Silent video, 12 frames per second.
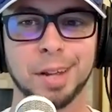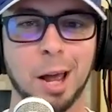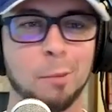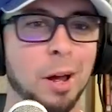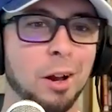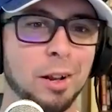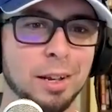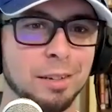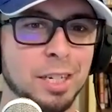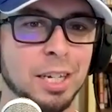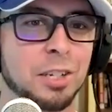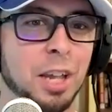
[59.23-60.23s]
how about a
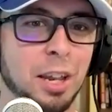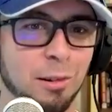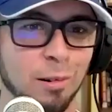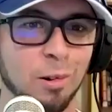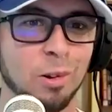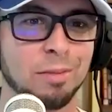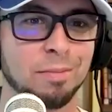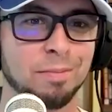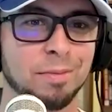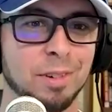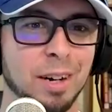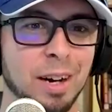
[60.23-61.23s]
16-year-old?
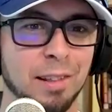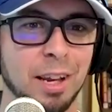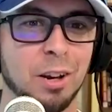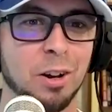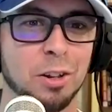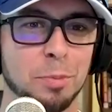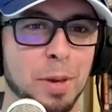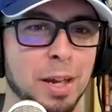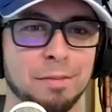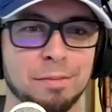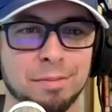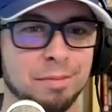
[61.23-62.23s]
Are they going to
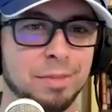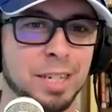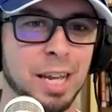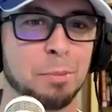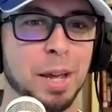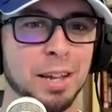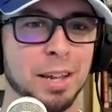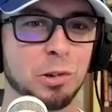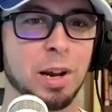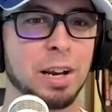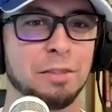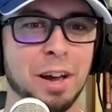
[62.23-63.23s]
spend 10 minutes trying